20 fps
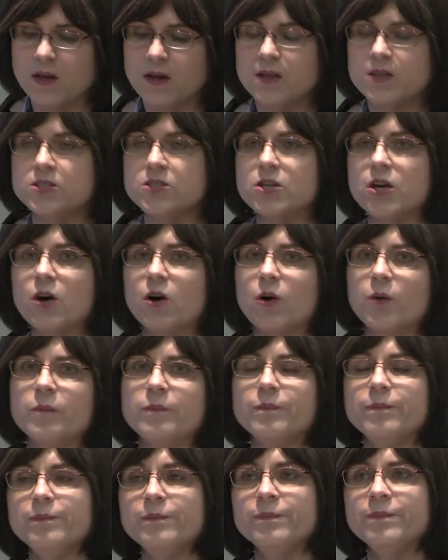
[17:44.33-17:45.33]
So
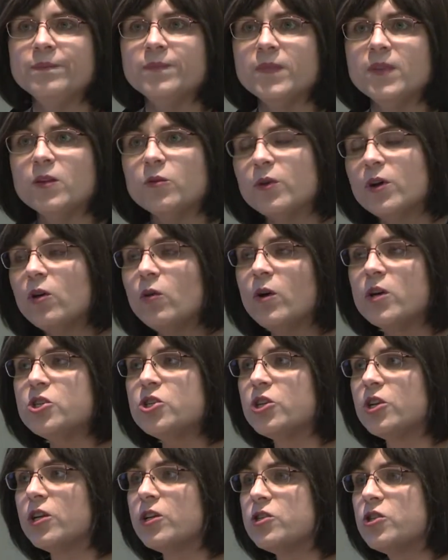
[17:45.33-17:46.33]
the real
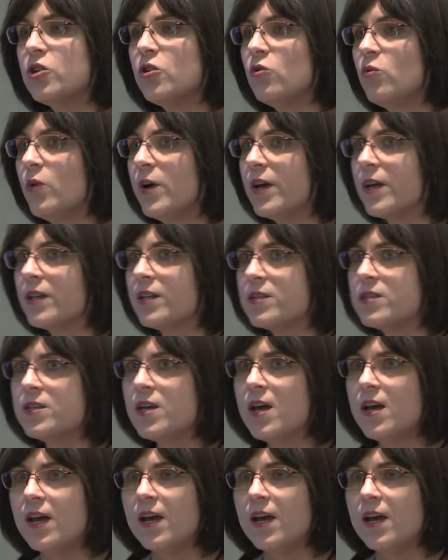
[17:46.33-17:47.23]
question is who wins?